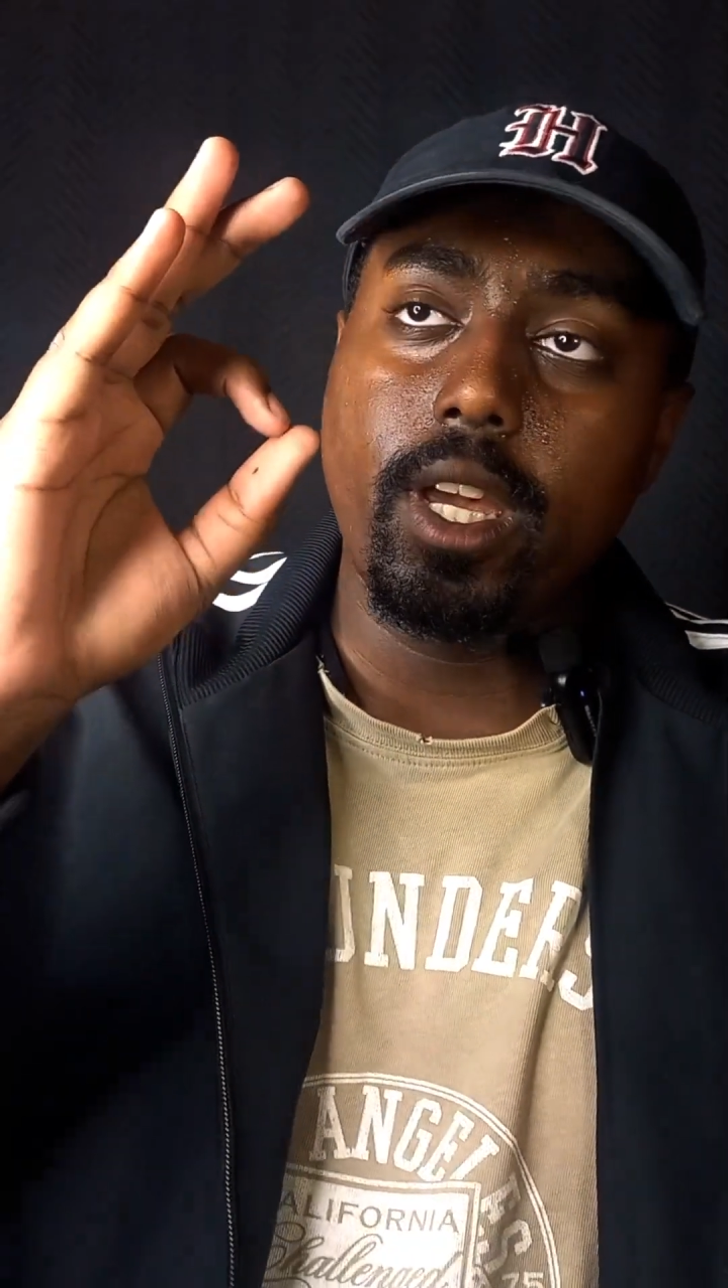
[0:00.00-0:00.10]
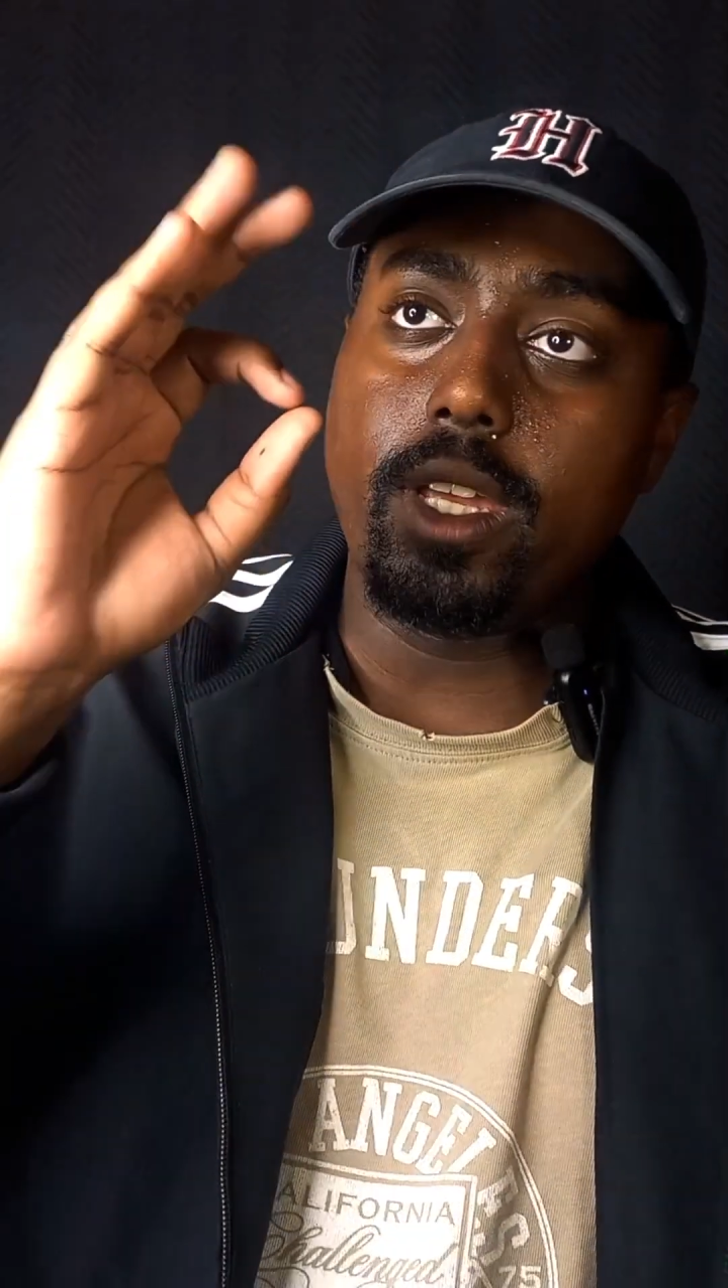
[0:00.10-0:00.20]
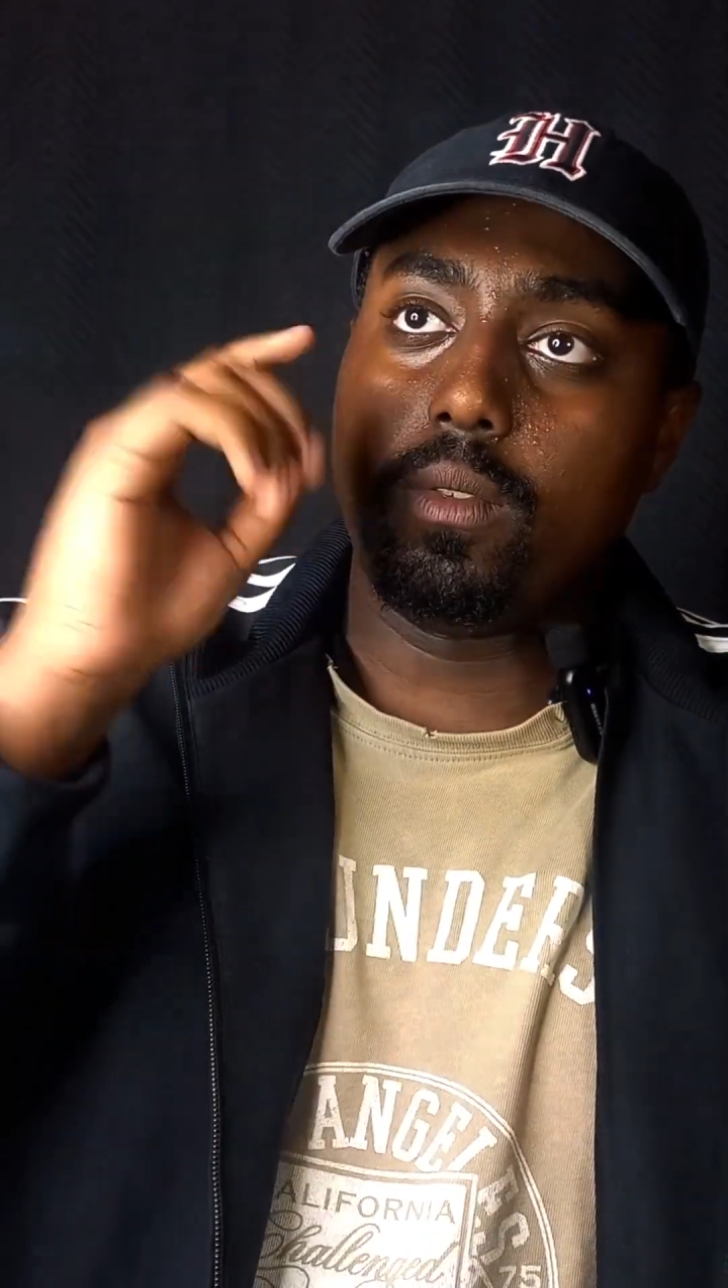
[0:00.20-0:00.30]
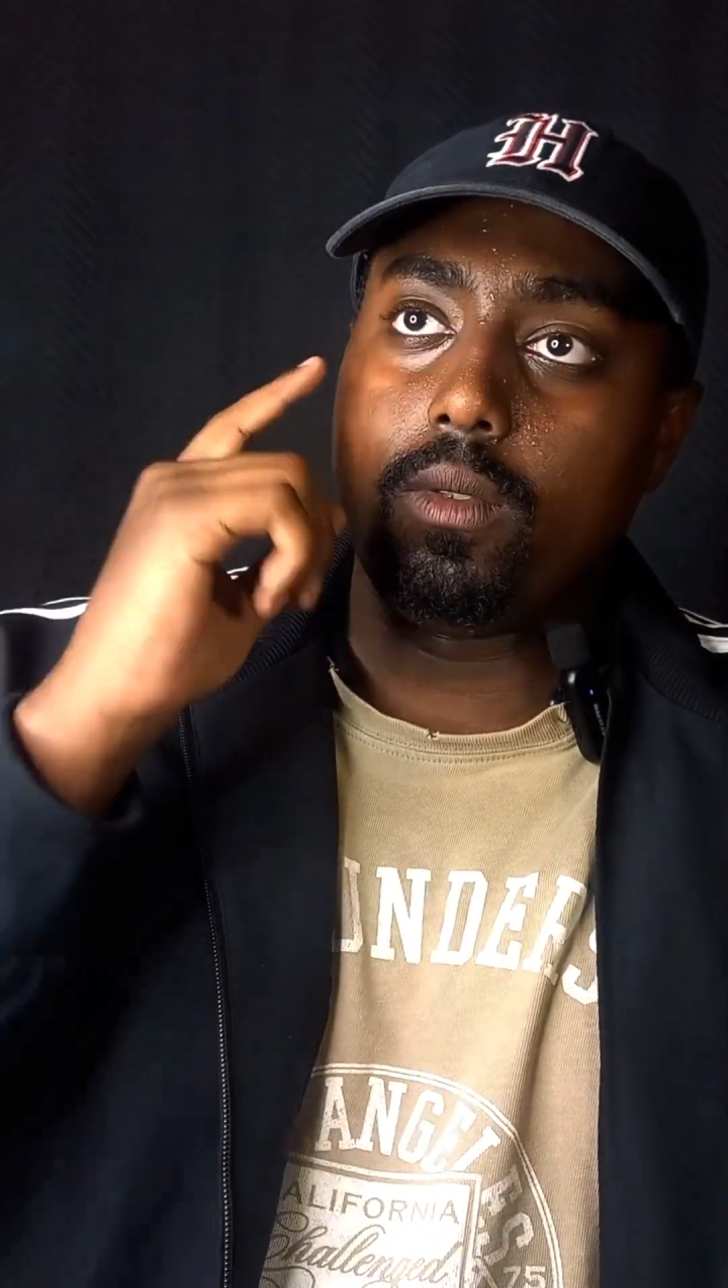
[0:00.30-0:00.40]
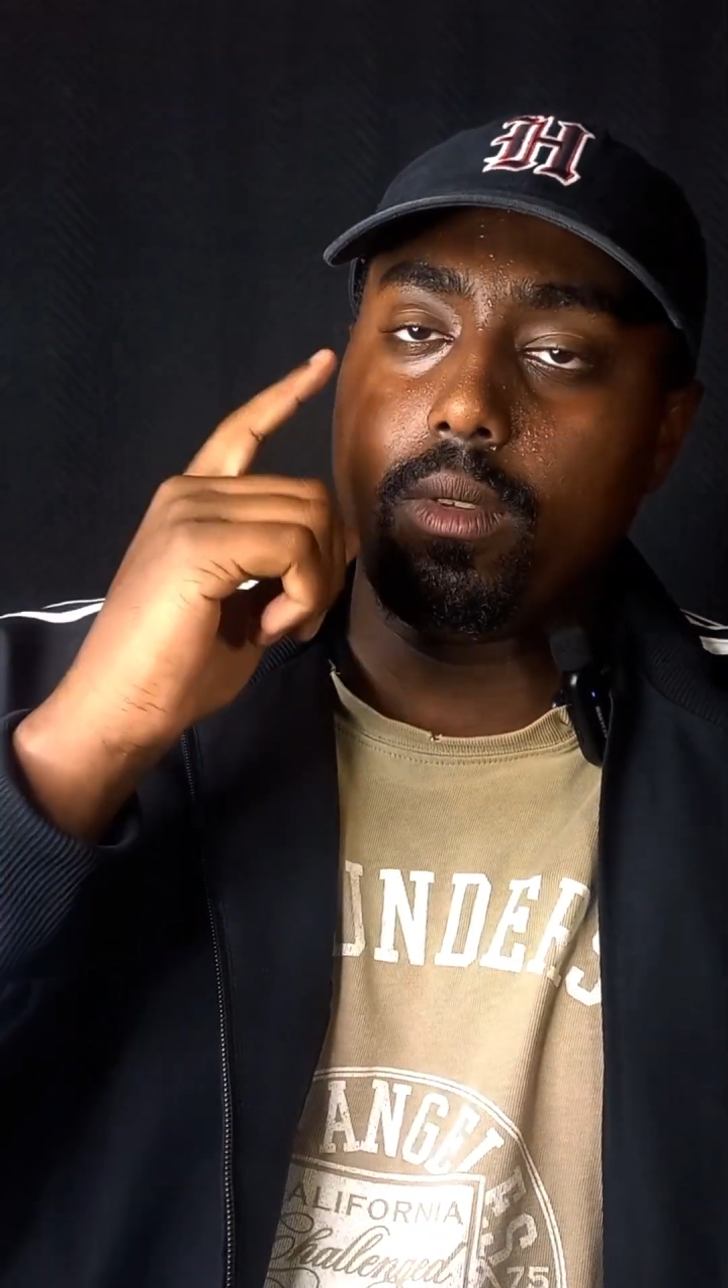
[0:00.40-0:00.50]

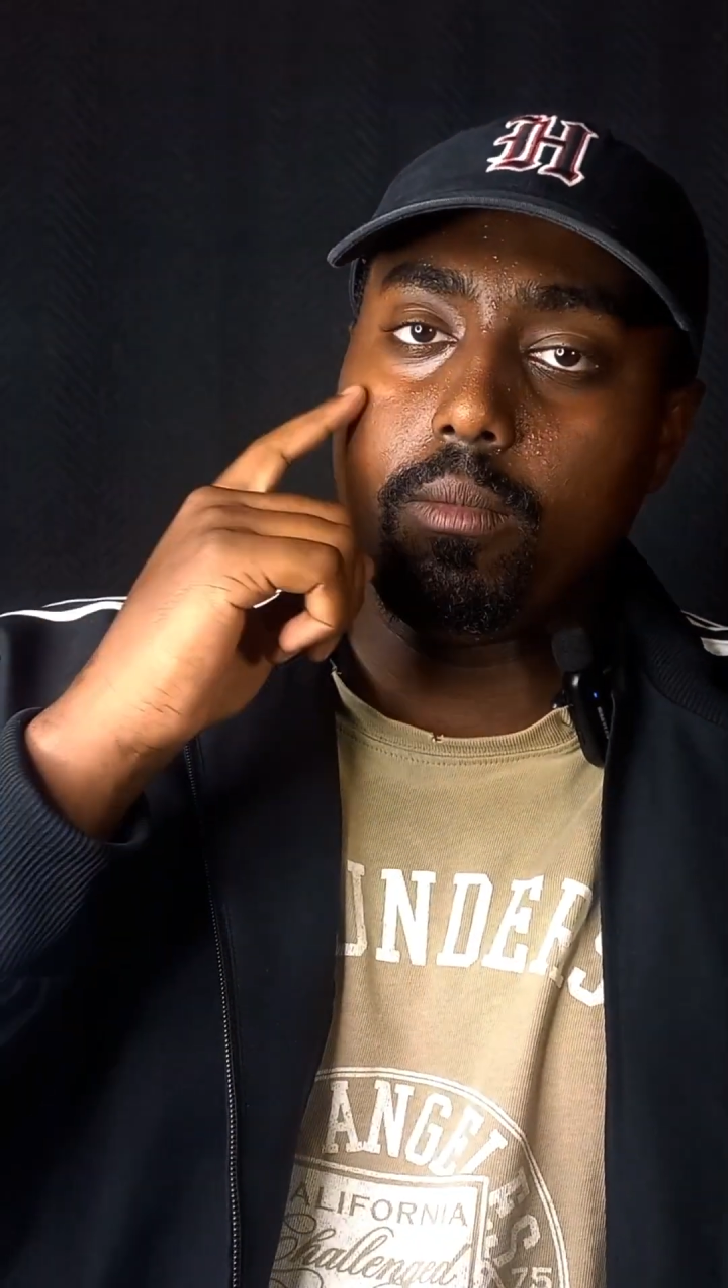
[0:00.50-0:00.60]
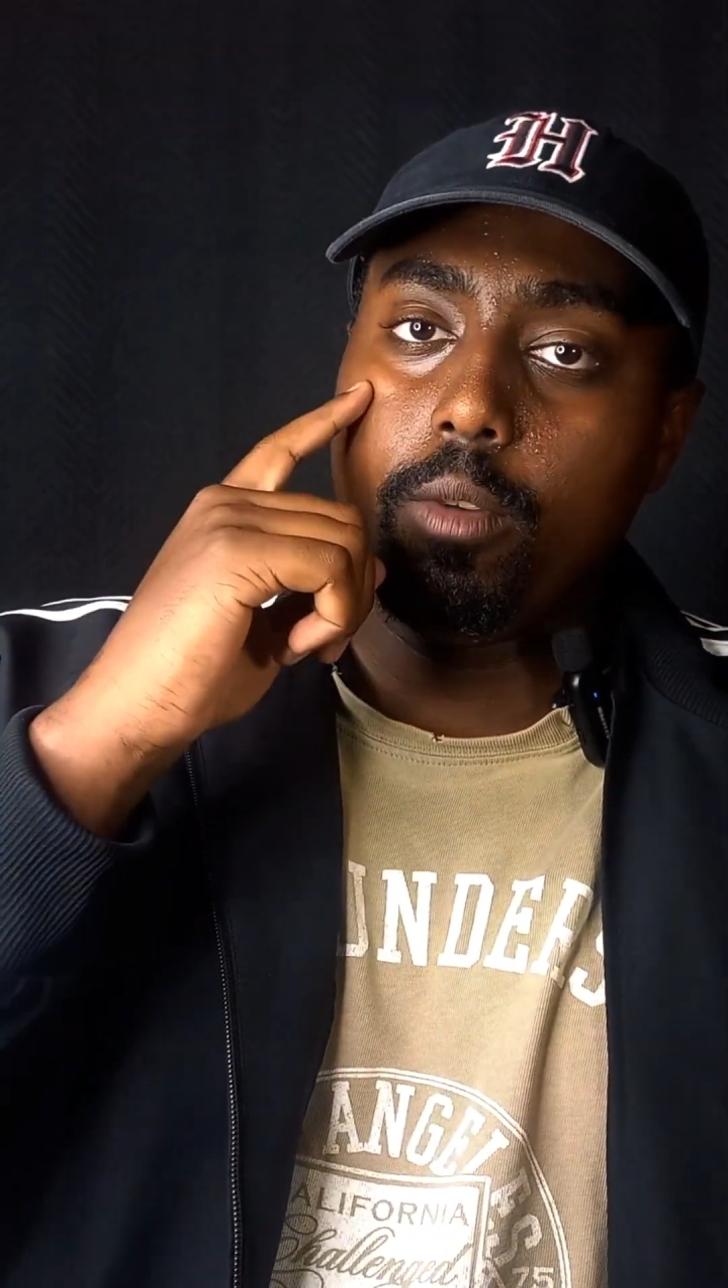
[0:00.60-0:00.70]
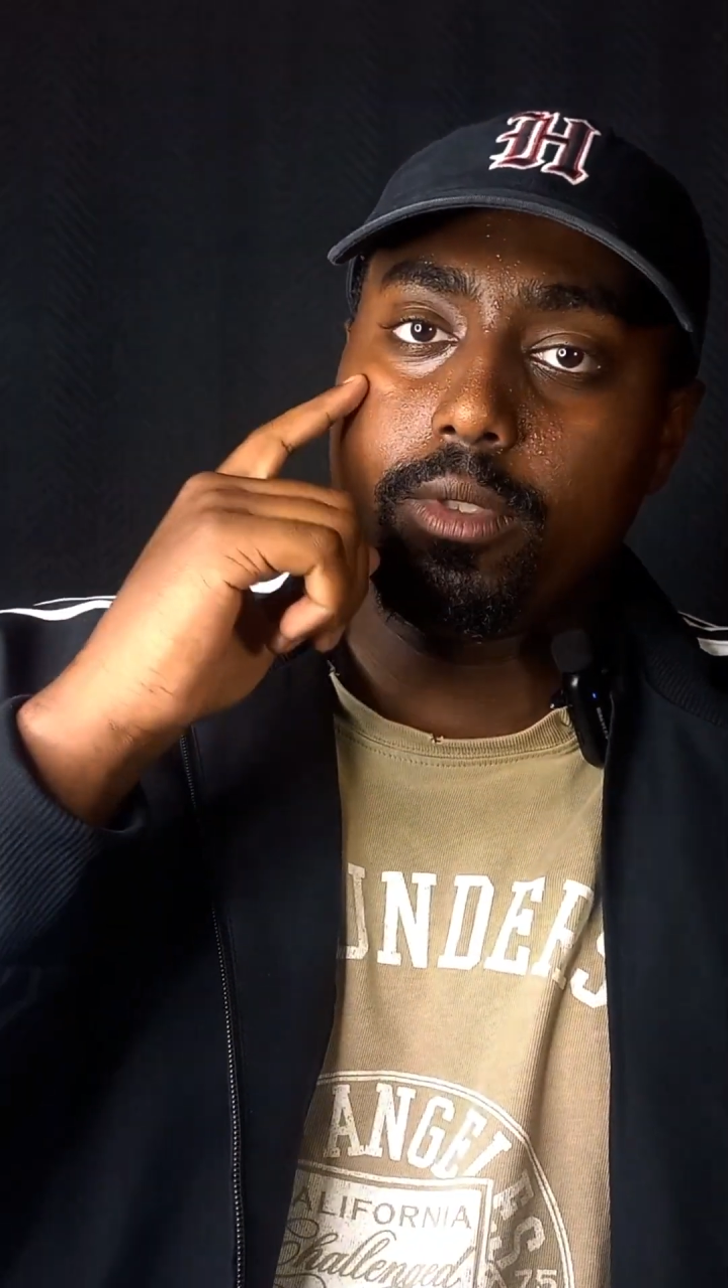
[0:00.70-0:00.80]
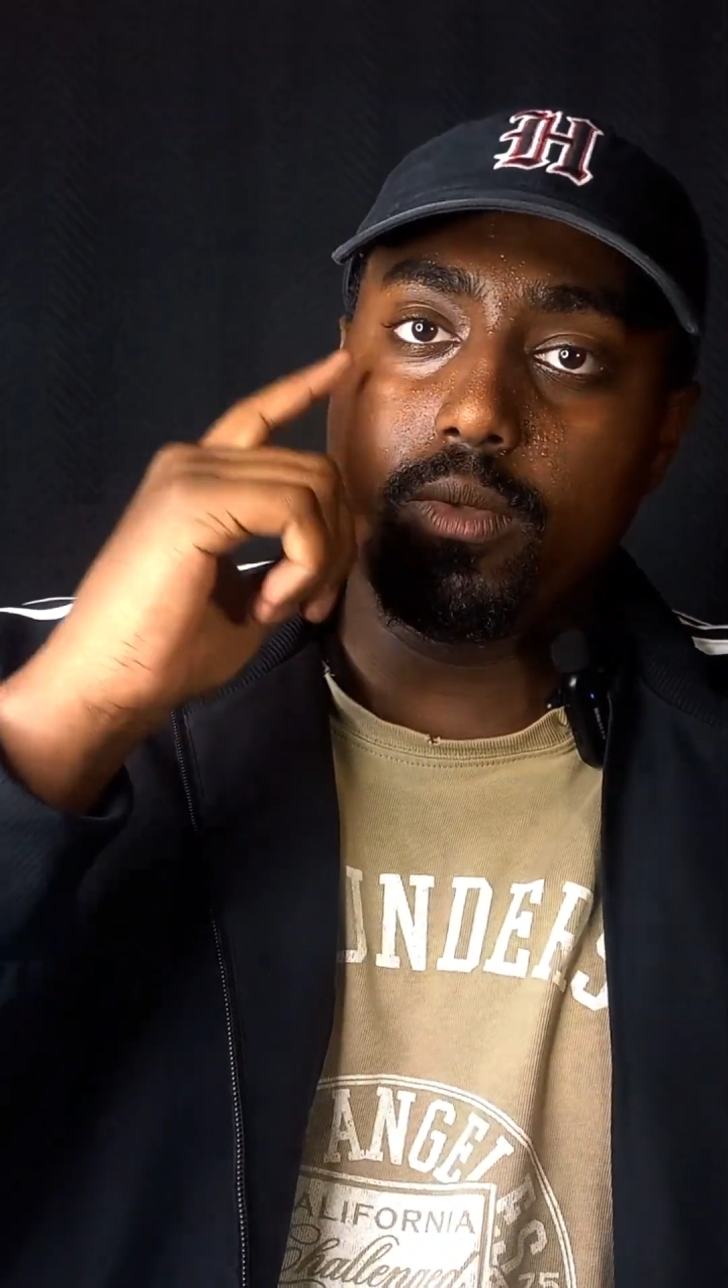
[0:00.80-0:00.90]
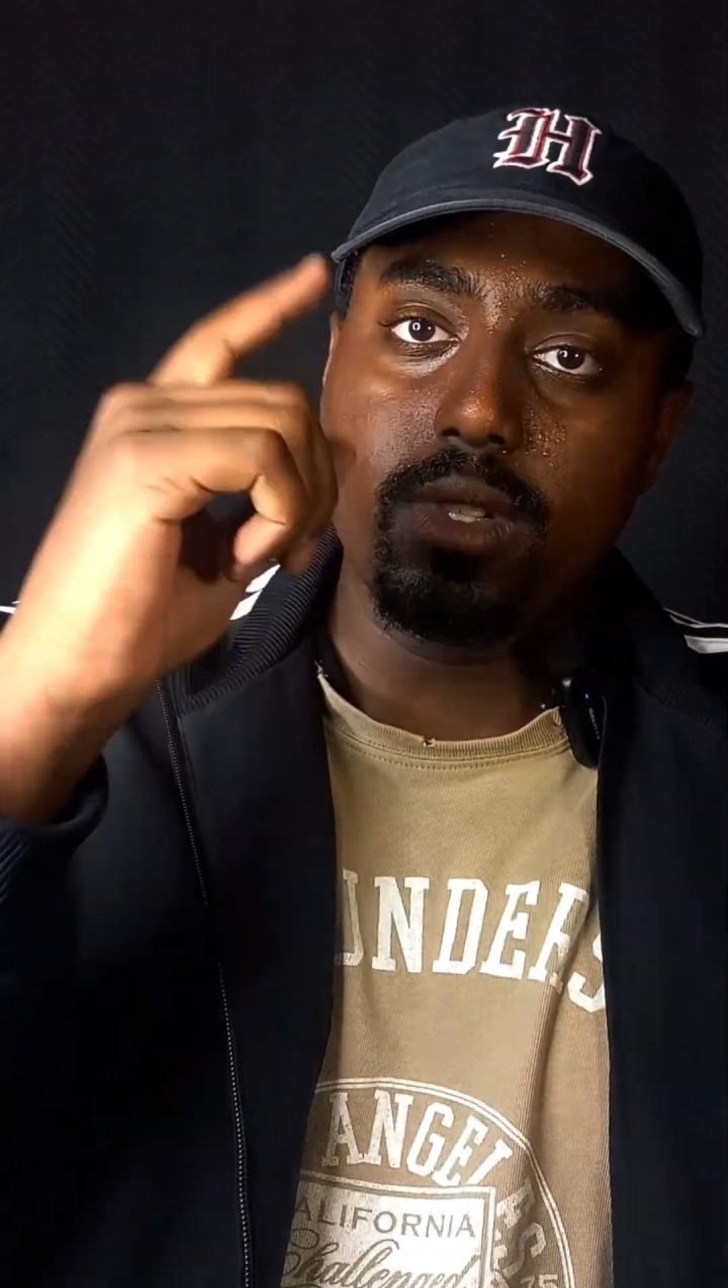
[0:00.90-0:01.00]
and the moment you